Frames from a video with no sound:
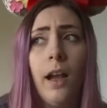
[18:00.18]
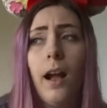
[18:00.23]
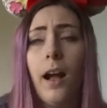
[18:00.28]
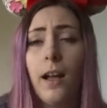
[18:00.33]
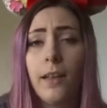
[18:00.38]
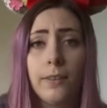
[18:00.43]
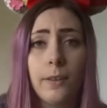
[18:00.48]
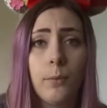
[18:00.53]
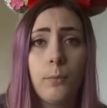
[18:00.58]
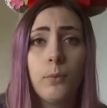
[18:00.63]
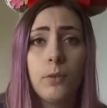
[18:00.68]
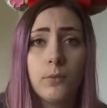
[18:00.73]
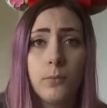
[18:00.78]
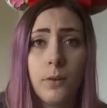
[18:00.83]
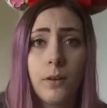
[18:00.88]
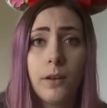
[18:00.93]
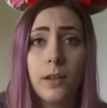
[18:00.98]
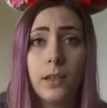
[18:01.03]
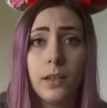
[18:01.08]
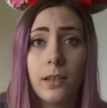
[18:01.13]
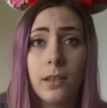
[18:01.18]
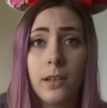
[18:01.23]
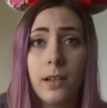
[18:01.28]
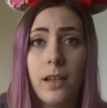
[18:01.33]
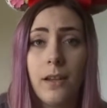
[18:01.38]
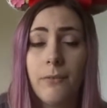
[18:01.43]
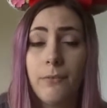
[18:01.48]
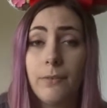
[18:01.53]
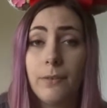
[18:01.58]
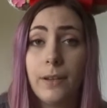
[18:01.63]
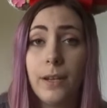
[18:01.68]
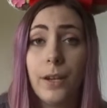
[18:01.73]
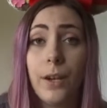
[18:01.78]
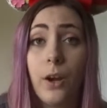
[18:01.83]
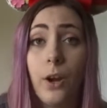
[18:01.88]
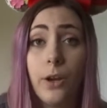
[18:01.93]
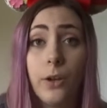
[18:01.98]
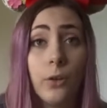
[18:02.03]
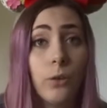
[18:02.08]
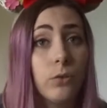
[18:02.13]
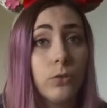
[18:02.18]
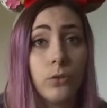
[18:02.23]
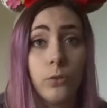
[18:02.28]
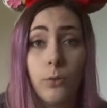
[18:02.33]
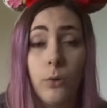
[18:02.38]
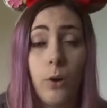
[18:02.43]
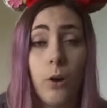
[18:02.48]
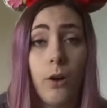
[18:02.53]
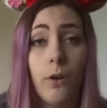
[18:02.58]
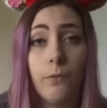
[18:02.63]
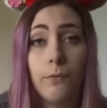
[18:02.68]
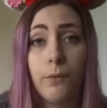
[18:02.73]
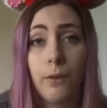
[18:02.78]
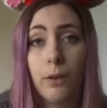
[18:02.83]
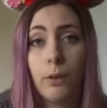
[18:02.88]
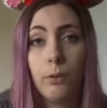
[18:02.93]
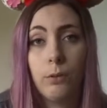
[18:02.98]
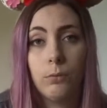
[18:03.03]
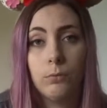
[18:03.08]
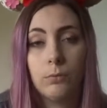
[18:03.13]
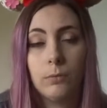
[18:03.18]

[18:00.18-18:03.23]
and I was worried that if it, I got too hot and felt